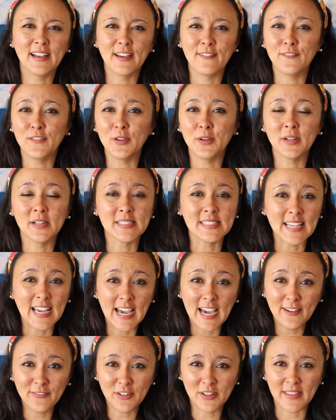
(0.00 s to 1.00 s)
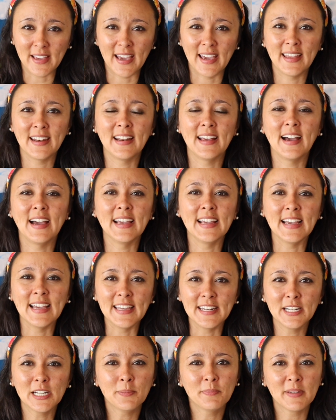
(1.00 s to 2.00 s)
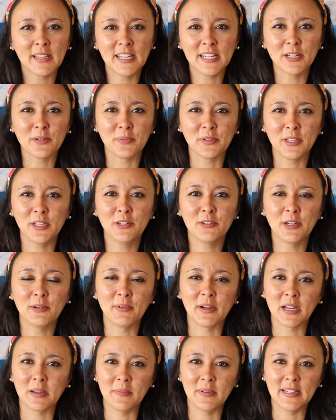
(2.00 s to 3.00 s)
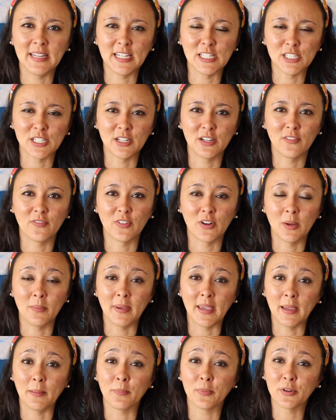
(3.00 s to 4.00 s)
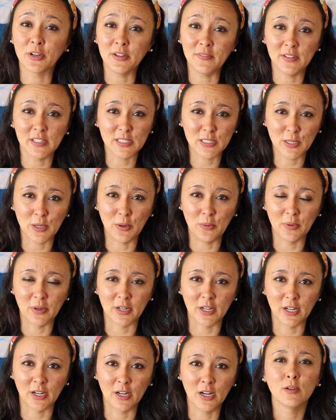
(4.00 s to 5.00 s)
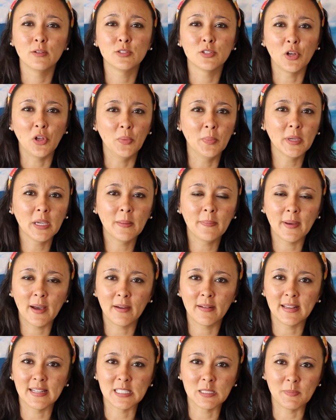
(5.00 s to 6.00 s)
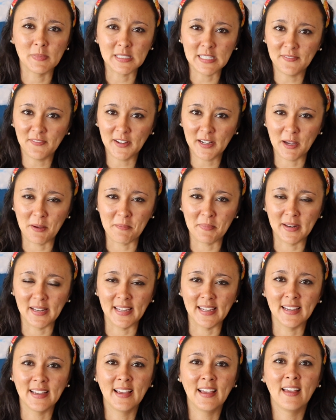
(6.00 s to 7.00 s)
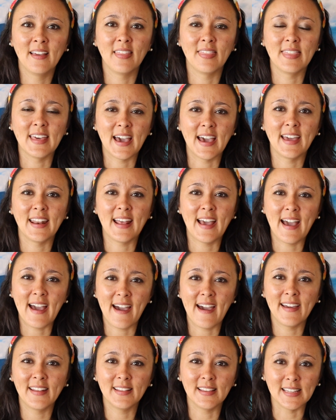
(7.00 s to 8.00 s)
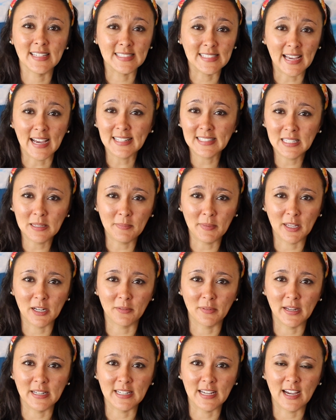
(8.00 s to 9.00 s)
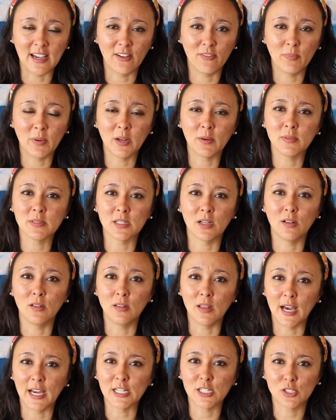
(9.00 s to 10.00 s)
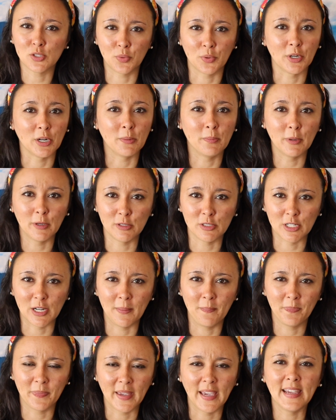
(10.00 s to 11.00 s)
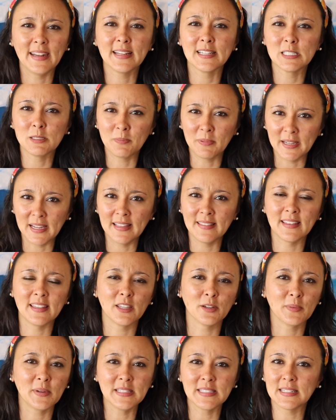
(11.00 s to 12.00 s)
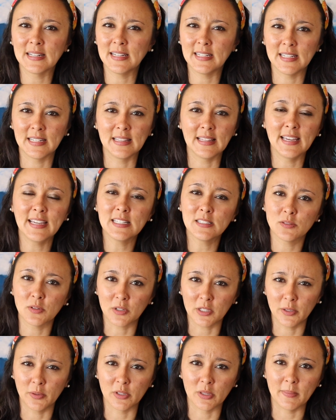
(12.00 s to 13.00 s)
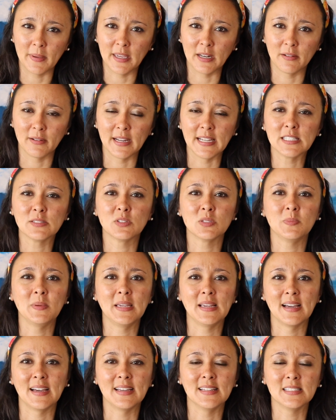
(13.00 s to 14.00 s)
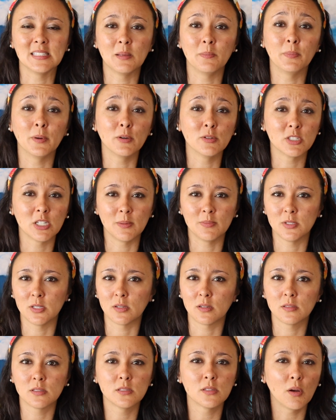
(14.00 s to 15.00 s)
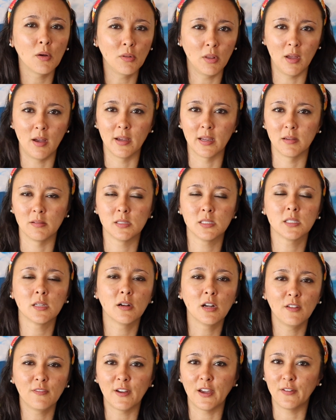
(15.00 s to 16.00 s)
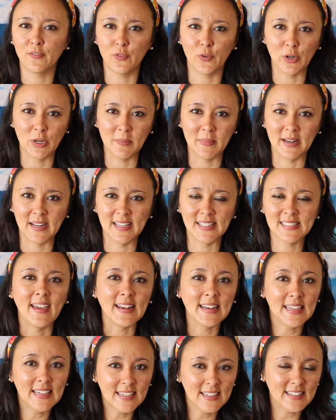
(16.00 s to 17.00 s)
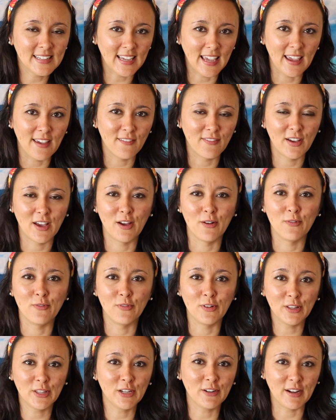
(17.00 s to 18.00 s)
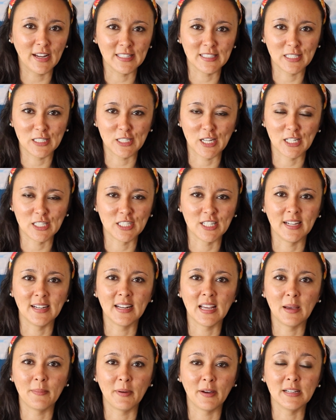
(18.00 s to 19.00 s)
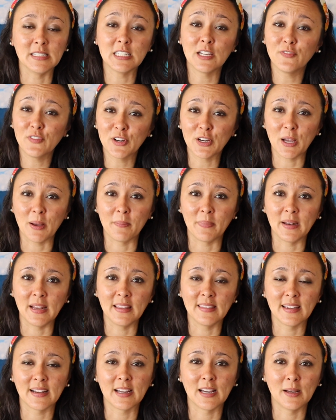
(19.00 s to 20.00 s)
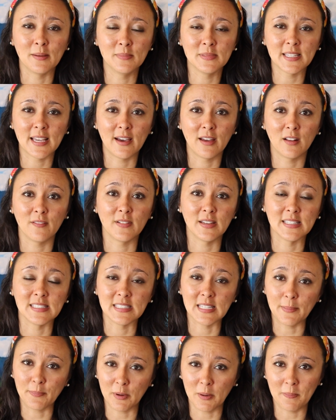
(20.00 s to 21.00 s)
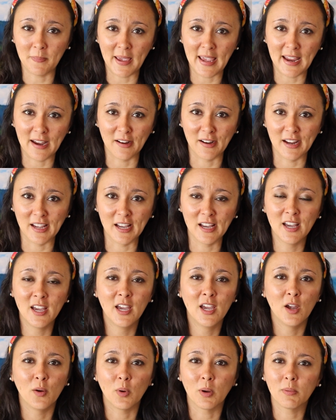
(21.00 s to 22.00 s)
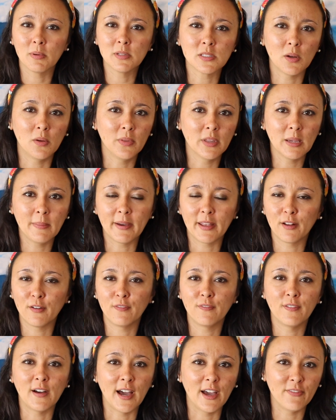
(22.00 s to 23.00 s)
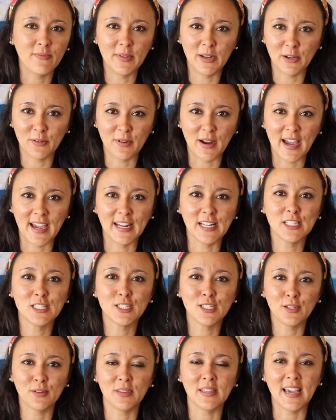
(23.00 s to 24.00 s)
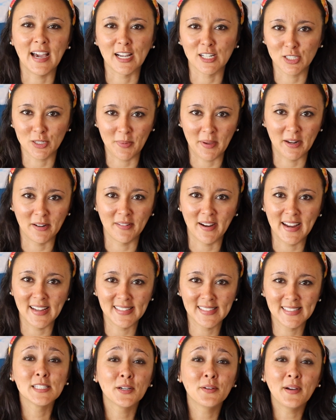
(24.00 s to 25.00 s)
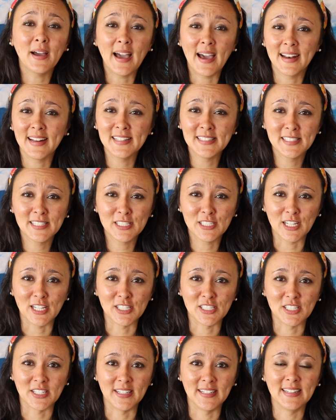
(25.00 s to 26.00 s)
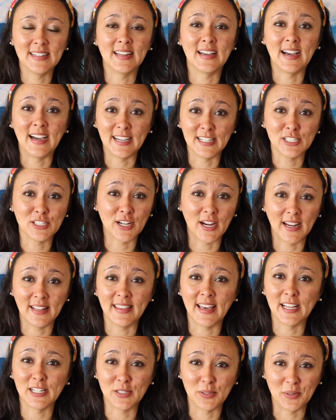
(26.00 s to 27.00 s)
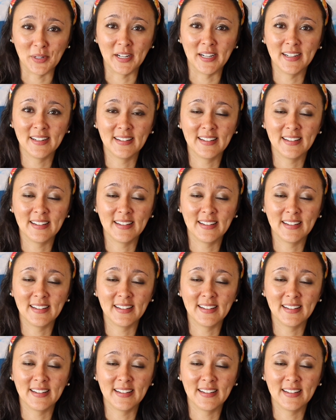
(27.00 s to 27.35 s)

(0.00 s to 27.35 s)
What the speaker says: a few years after that, I ended up getting a really great recommendation from a previous coworker who told me about a specific company that had the exact same manta ray dive, but it was a lot shorter boat trip. I had explained that the reason I didn't like snorkeling with the manta rays was because the boat trip took so long. It was 35-40 minutes, and he had gave a really great suggestion about a different company that comes out of a separate bay area where only about a 5-minute ride to the actual manta rays. So at his suggestion, I tried that tour.